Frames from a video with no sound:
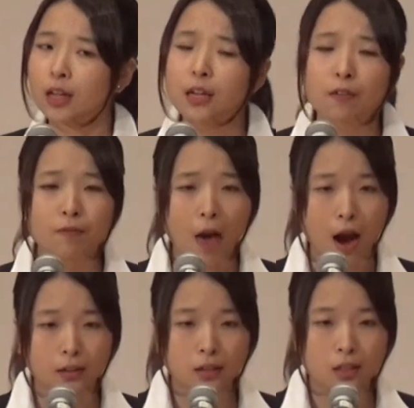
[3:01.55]
In
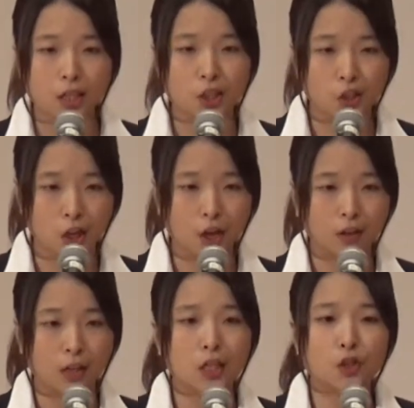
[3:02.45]
fact, this year
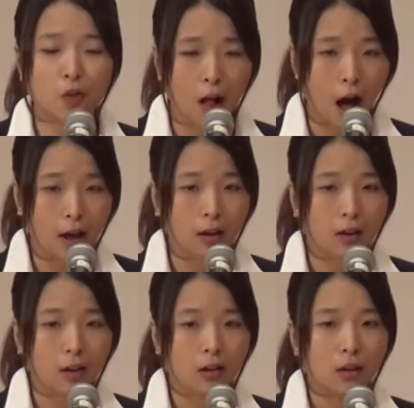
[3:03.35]
in July,
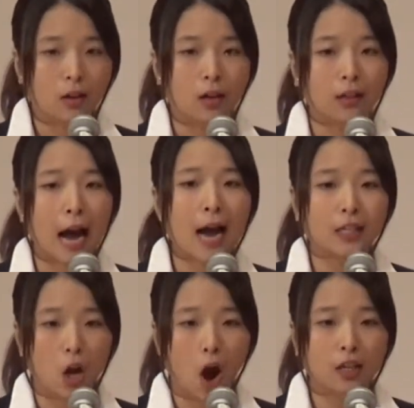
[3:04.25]
a
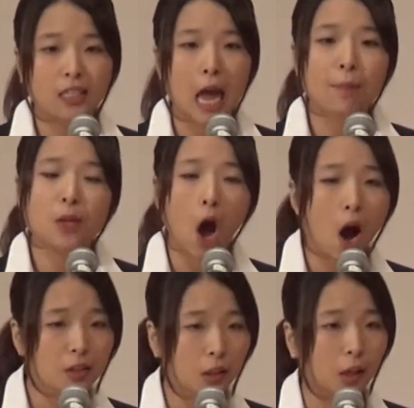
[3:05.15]
guide dog named
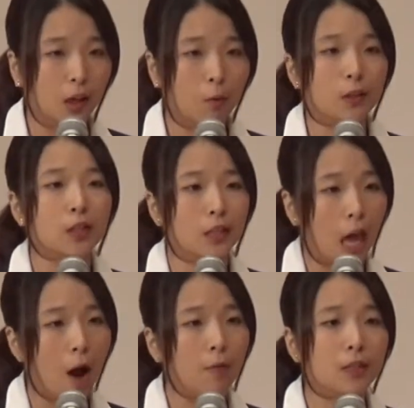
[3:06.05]
Oscar was
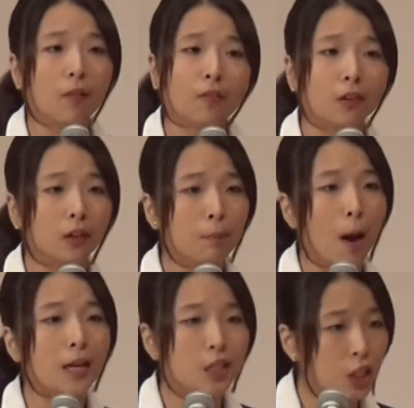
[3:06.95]
stabbed with a fork
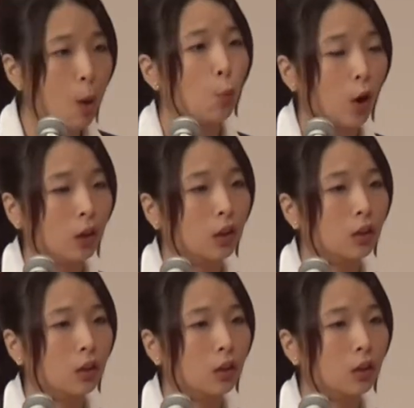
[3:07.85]
by someone.